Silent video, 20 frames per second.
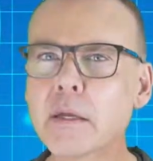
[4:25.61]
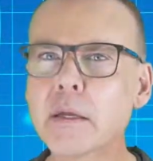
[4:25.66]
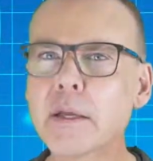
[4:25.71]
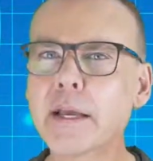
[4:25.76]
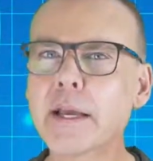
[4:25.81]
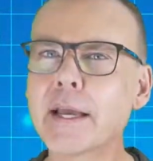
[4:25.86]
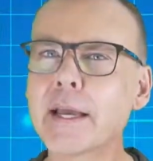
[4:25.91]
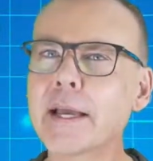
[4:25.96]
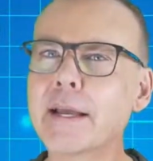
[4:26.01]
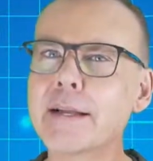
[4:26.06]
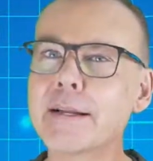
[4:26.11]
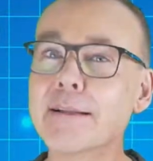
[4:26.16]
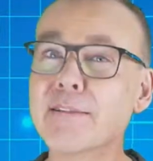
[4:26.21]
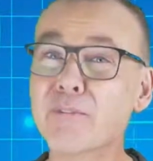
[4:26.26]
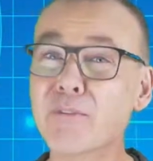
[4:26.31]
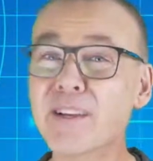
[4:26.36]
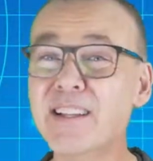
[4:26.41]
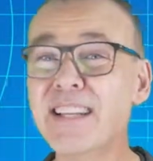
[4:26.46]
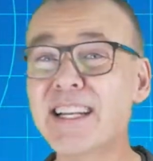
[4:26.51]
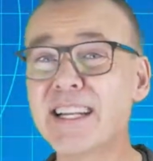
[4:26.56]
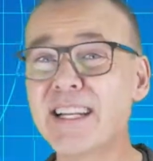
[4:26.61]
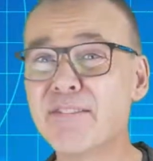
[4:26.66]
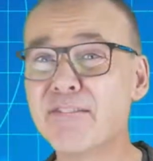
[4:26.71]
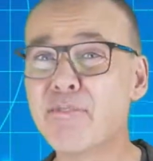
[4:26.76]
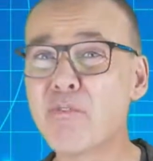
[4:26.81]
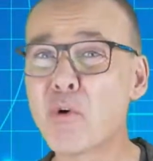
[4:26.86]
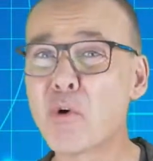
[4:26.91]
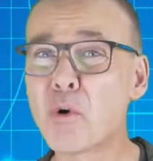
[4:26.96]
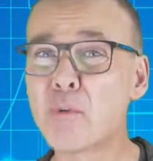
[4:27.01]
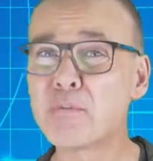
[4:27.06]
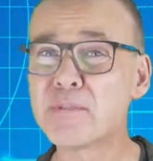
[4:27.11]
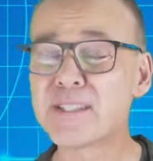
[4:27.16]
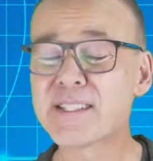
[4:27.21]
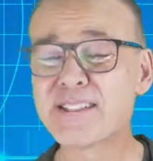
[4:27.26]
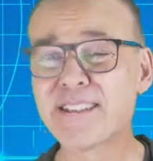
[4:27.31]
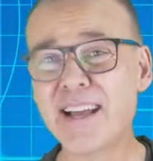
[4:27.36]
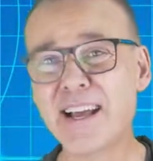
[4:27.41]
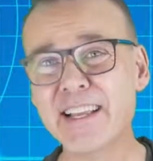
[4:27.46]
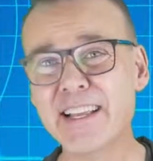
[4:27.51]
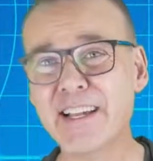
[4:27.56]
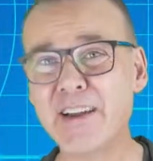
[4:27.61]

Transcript: and really it informs